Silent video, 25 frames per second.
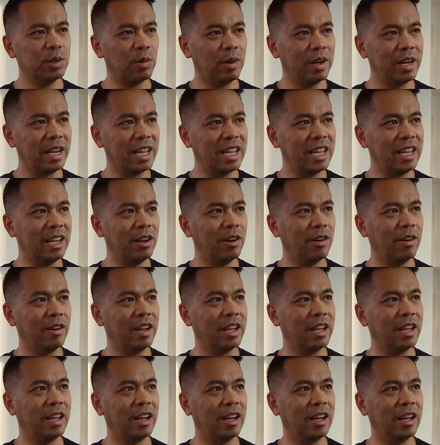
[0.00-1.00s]
one here,
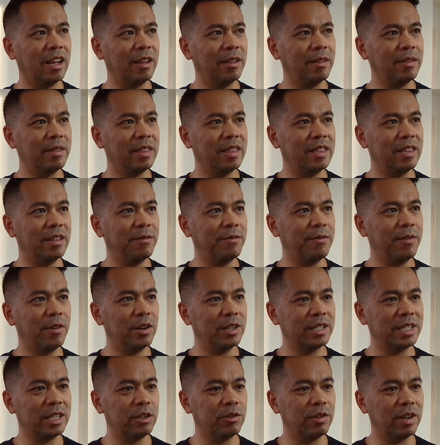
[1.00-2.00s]
the
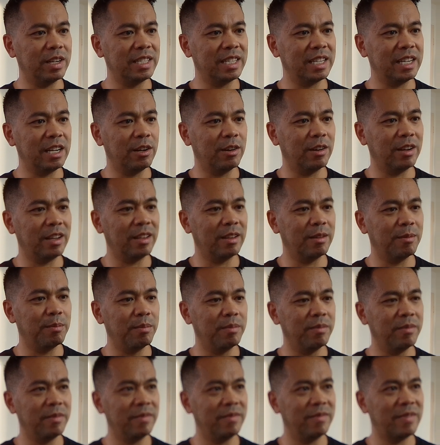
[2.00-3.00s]
first address here,
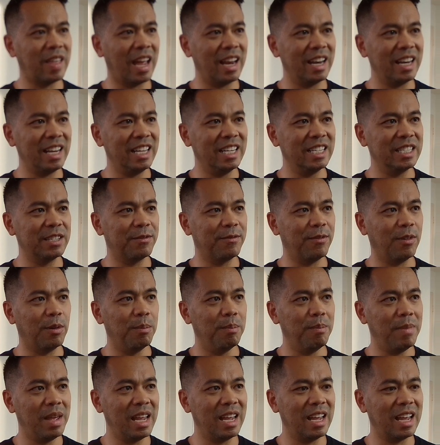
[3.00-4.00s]
that is
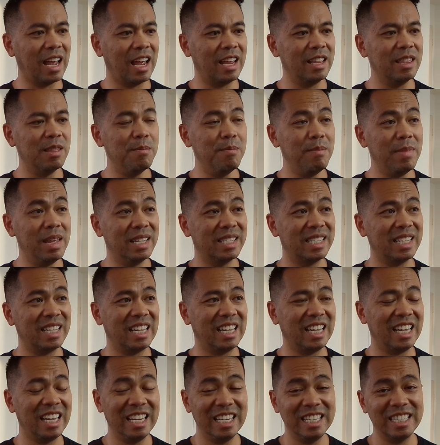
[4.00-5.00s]
from me, and the Mynth
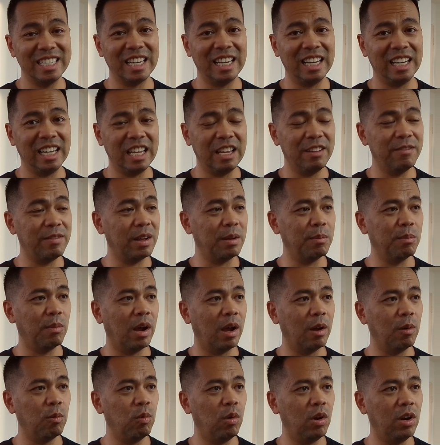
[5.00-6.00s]
is leaving
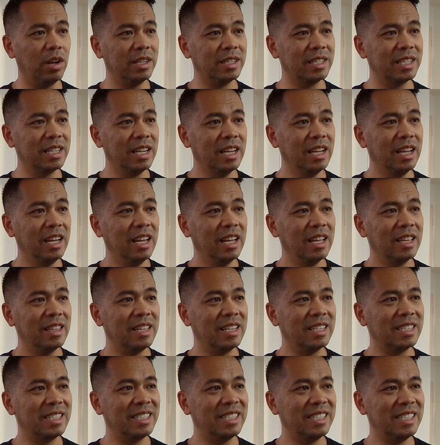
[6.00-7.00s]
my wallet.
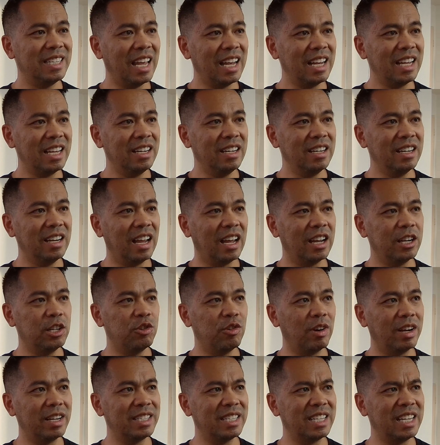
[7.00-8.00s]
This second
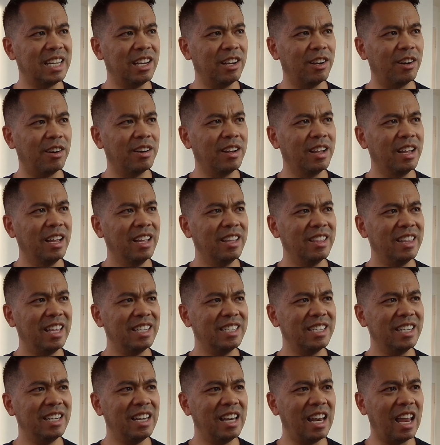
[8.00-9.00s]
address here,
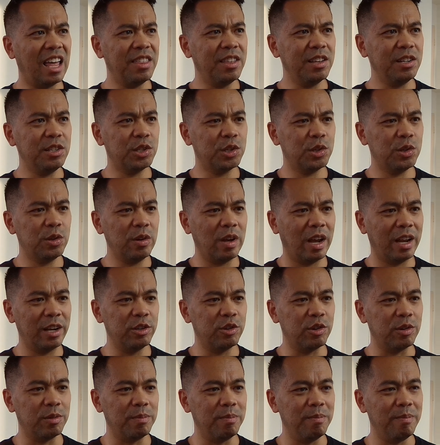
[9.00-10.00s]
there's another
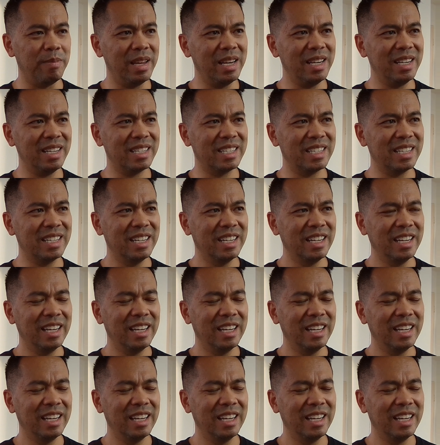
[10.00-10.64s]
200 Mynth.